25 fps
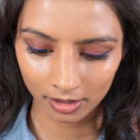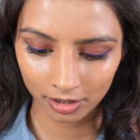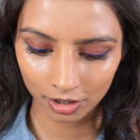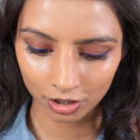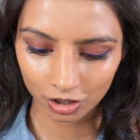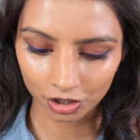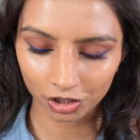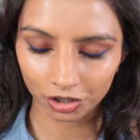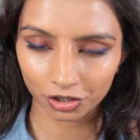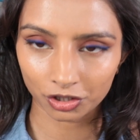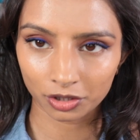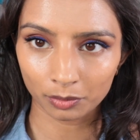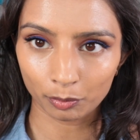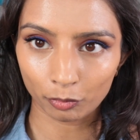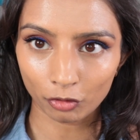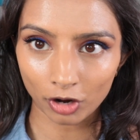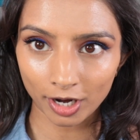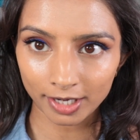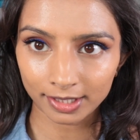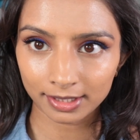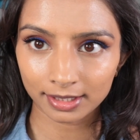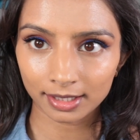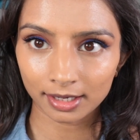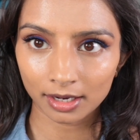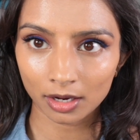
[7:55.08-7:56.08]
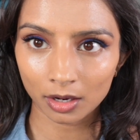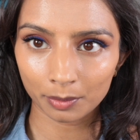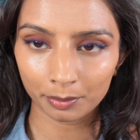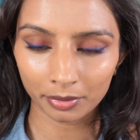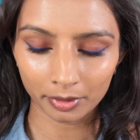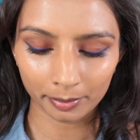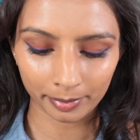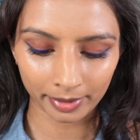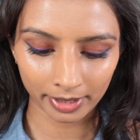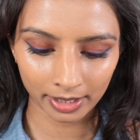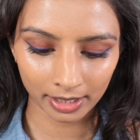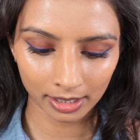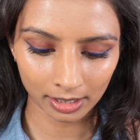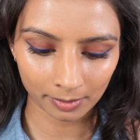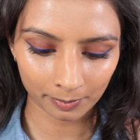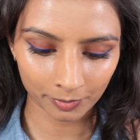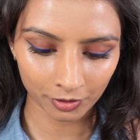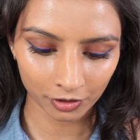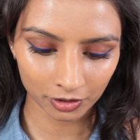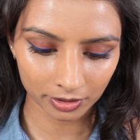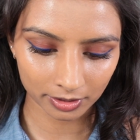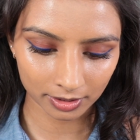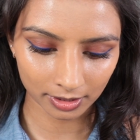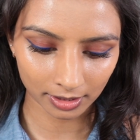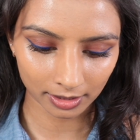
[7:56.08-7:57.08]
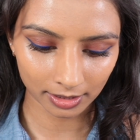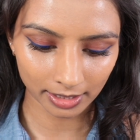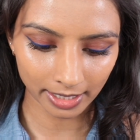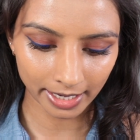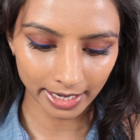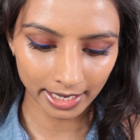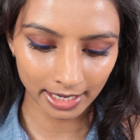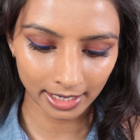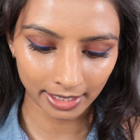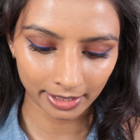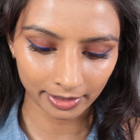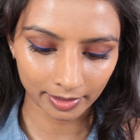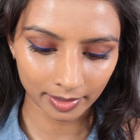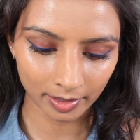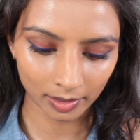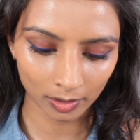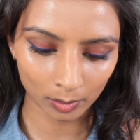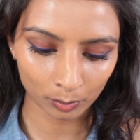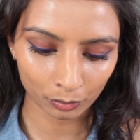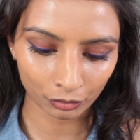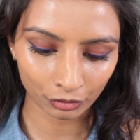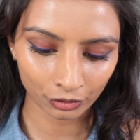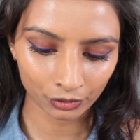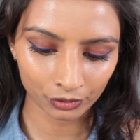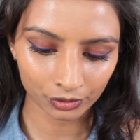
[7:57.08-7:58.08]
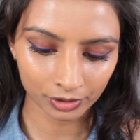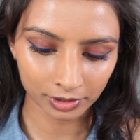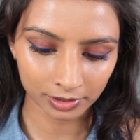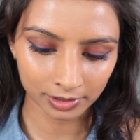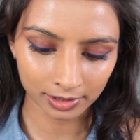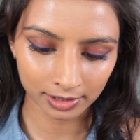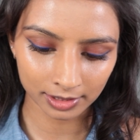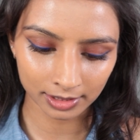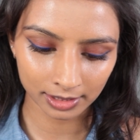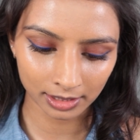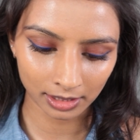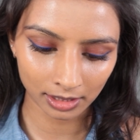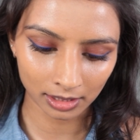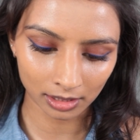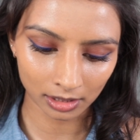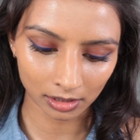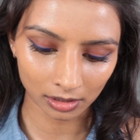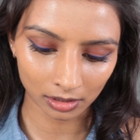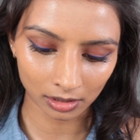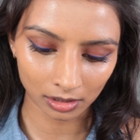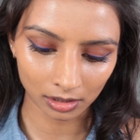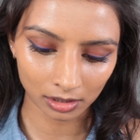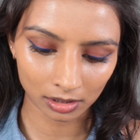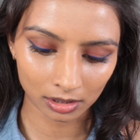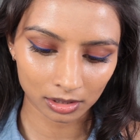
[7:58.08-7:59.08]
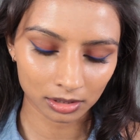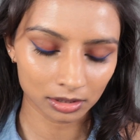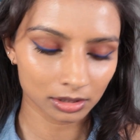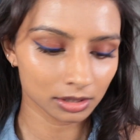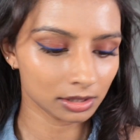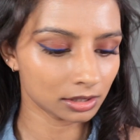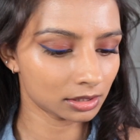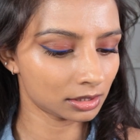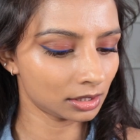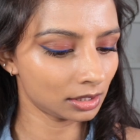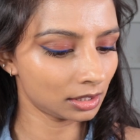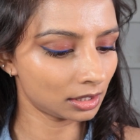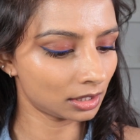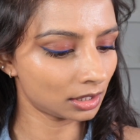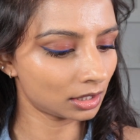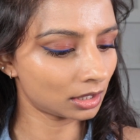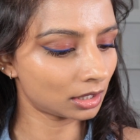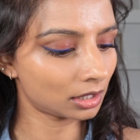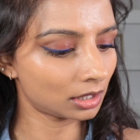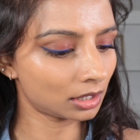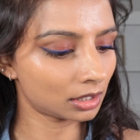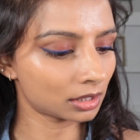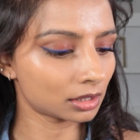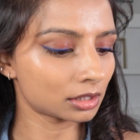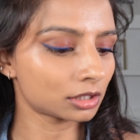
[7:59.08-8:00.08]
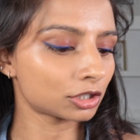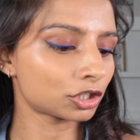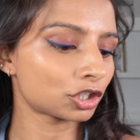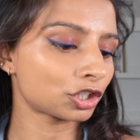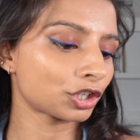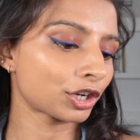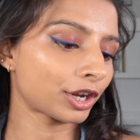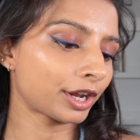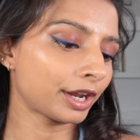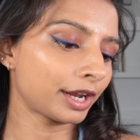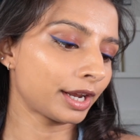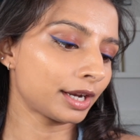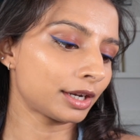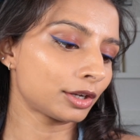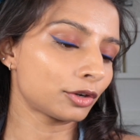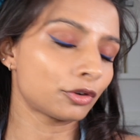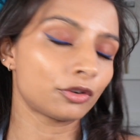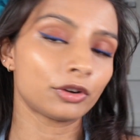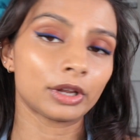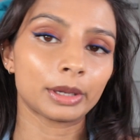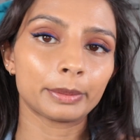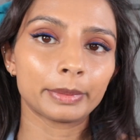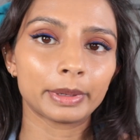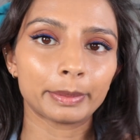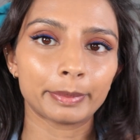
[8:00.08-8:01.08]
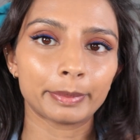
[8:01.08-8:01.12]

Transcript: Just to brighten it up a bit, I'm using the LA Girl Pro Conceal Concealer in the shade Creamy